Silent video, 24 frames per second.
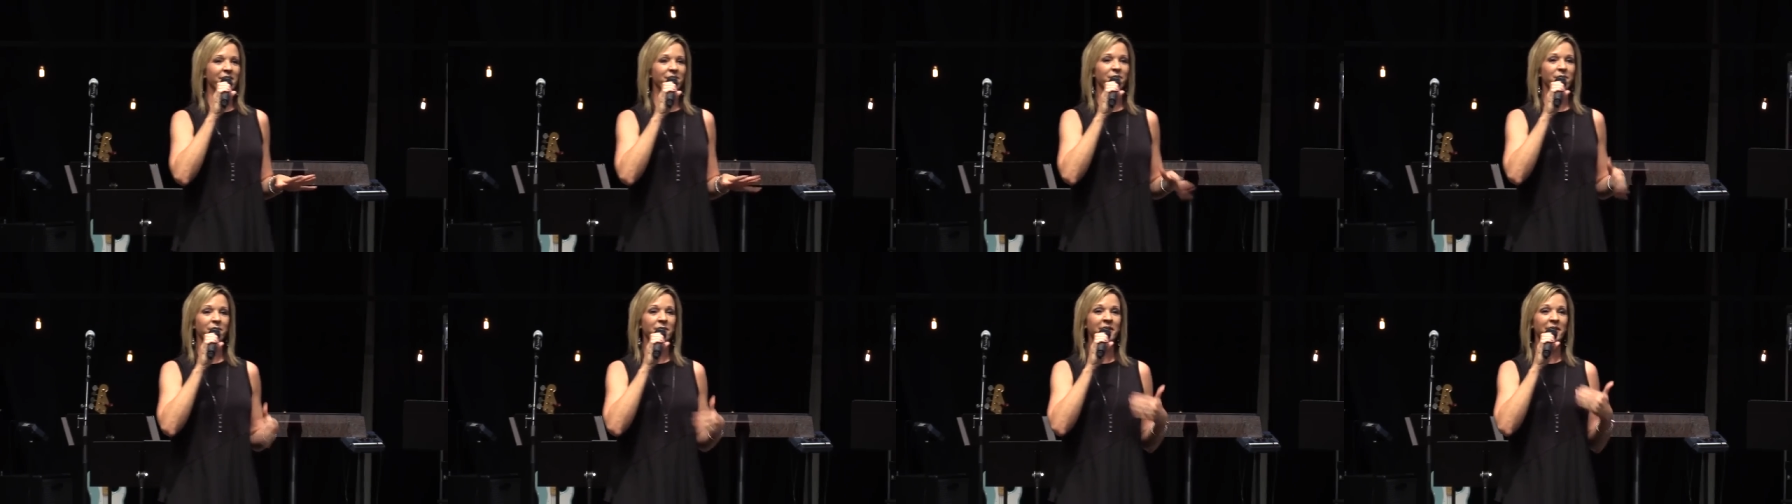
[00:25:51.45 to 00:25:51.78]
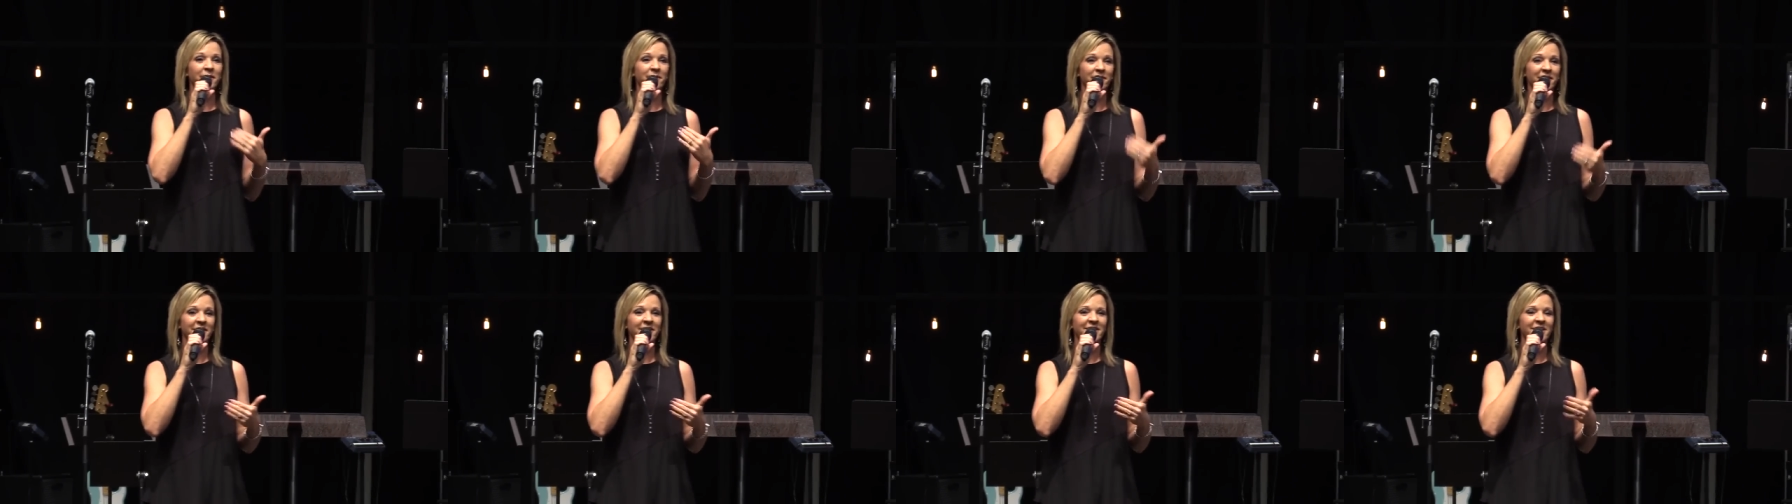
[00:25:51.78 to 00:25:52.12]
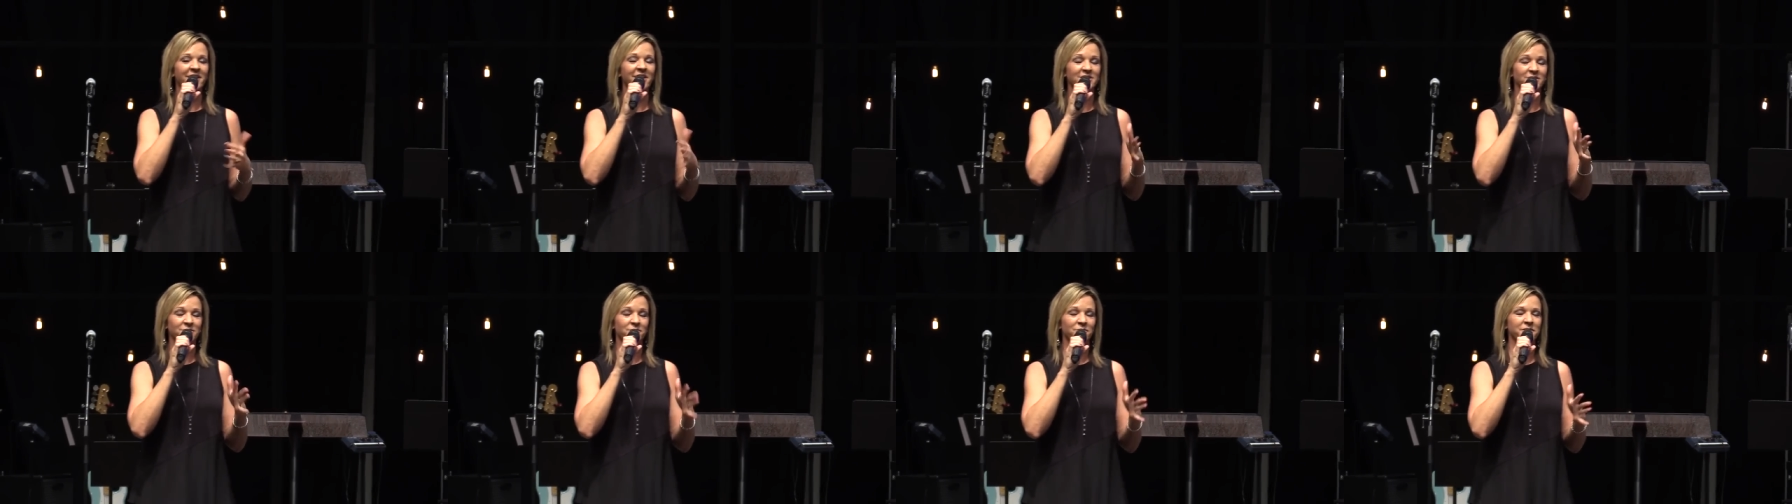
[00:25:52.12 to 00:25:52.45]
for me to be in
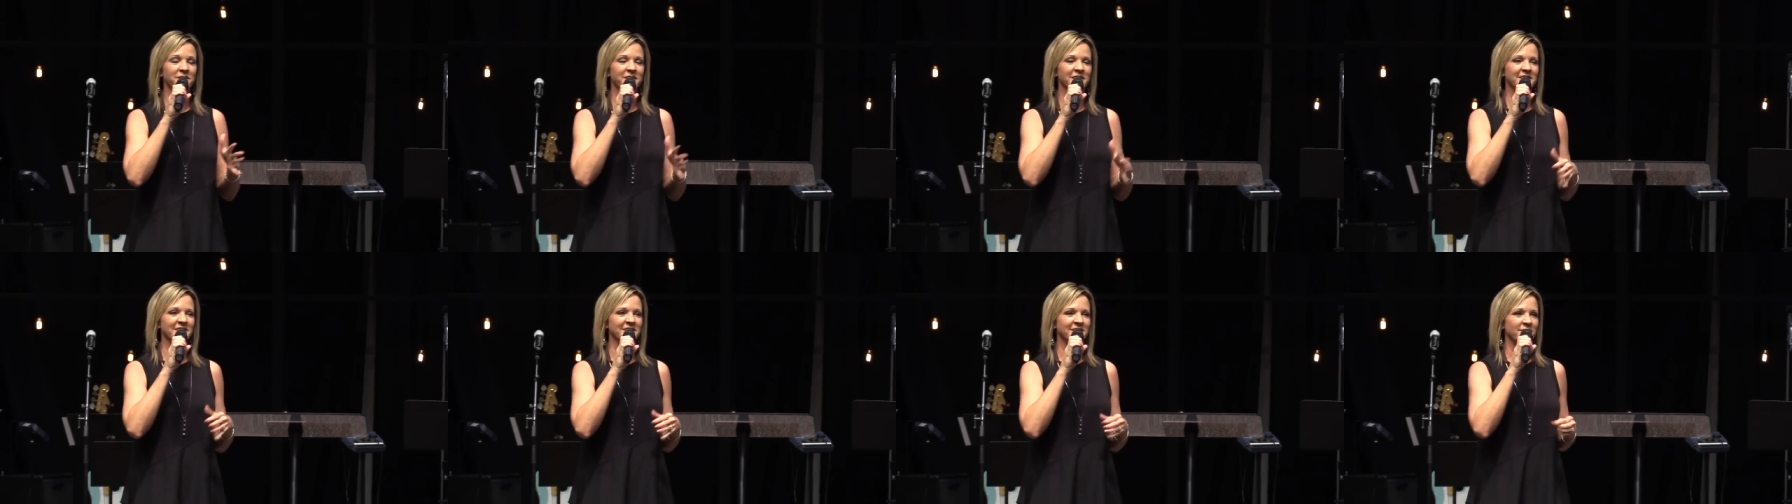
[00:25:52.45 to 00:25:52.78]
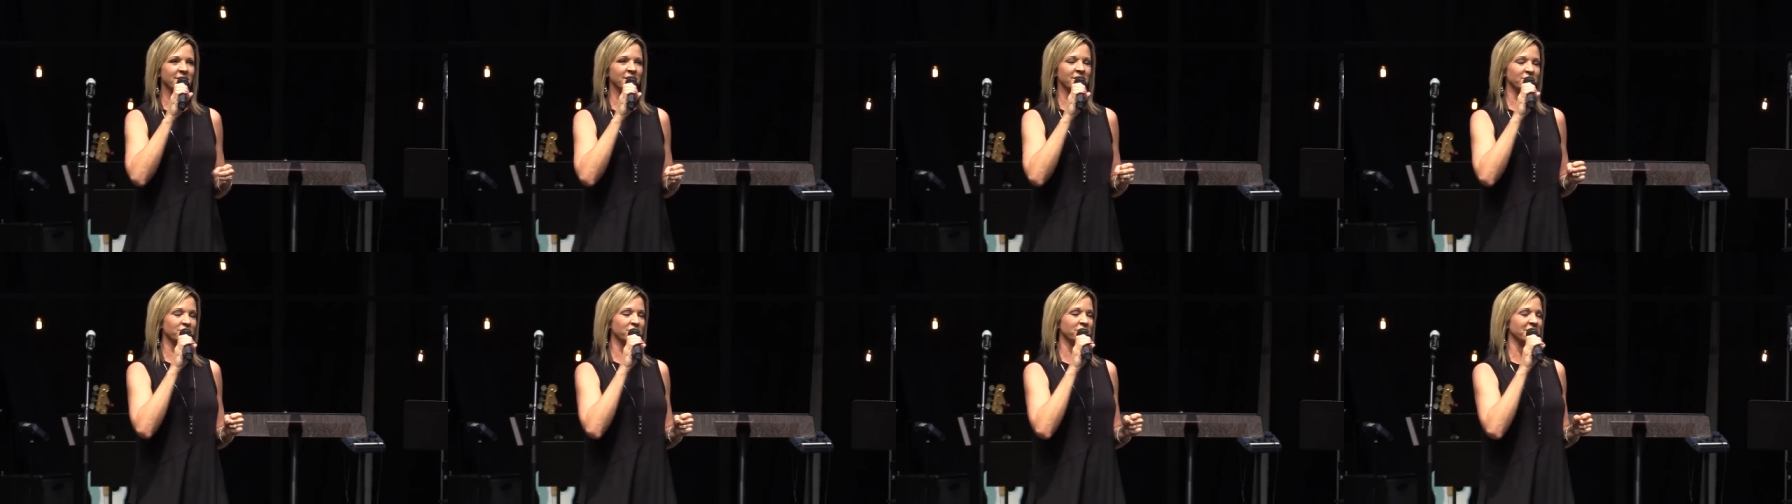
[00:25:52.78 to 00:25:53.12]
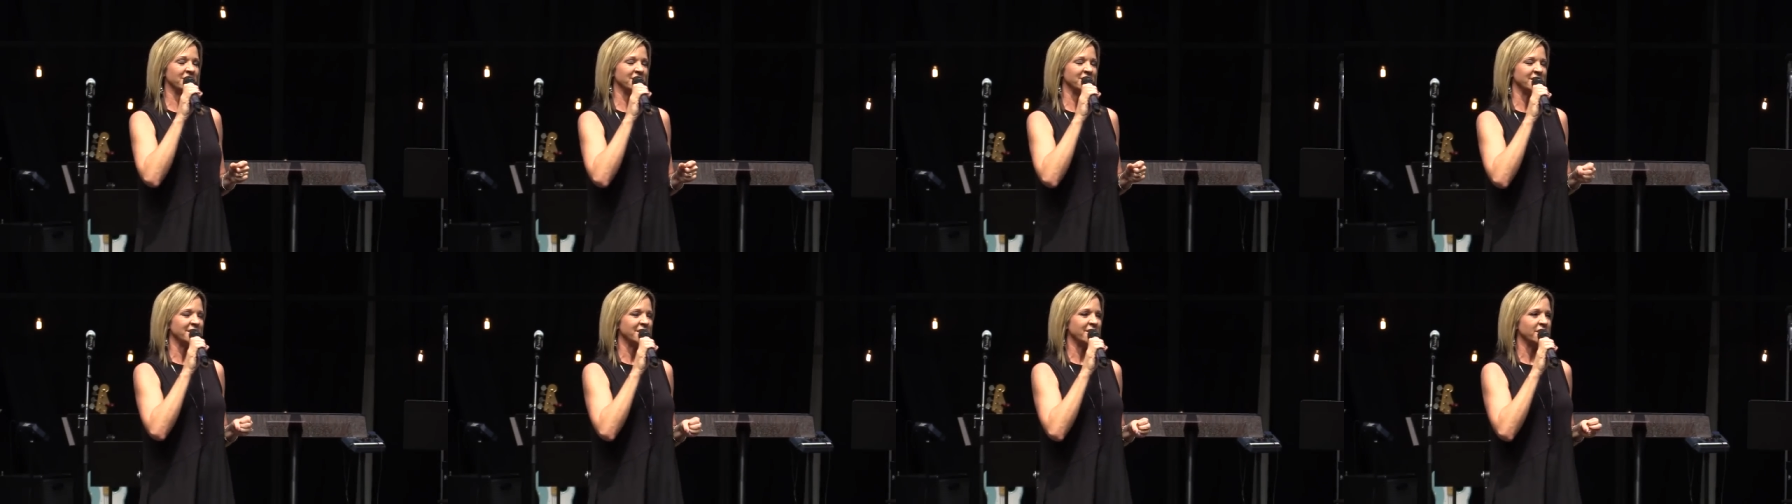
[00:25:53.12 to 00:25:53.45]
there, it's really it's
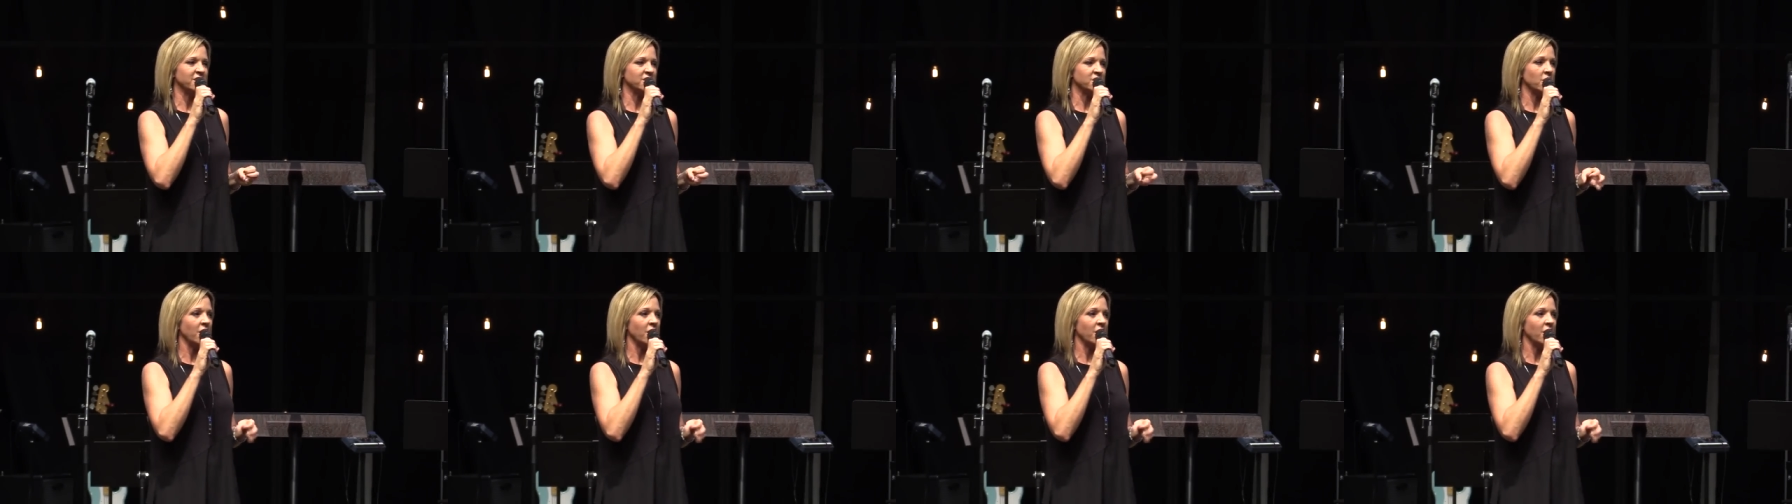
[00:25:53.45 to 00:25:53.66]
really serious.